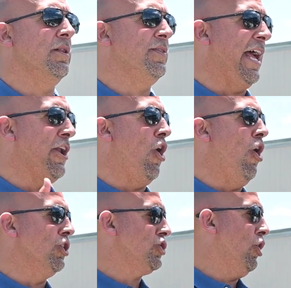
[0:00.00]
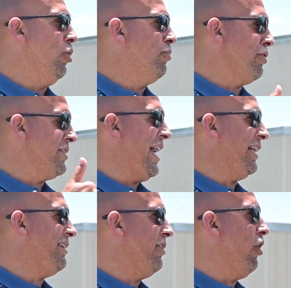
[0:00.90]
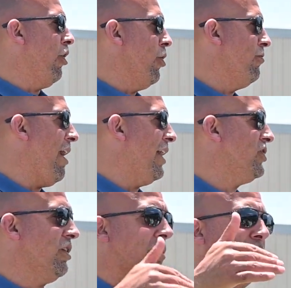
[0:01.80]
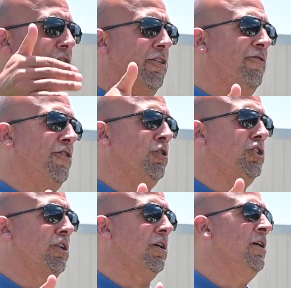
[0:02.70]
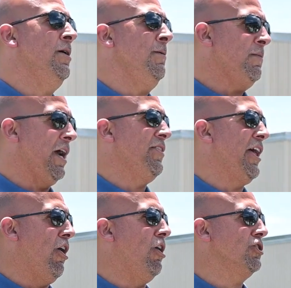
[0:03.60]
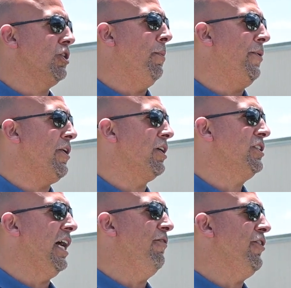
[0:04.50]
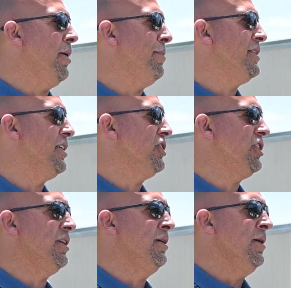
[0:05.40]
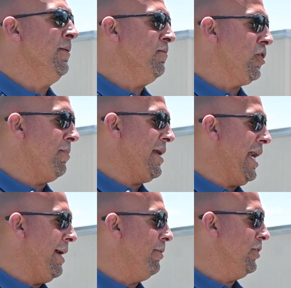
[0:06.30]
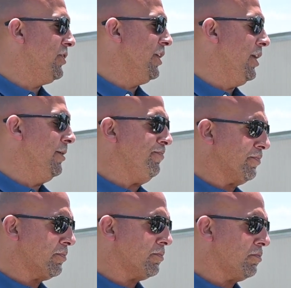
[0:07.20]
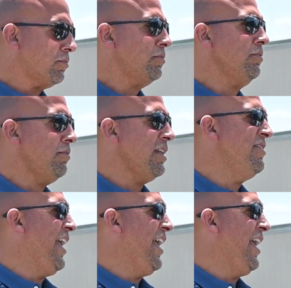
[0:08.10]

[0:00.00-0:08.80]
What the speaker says: Then also protecting our own roster for the future. and then also putting ourselves in a position to be able to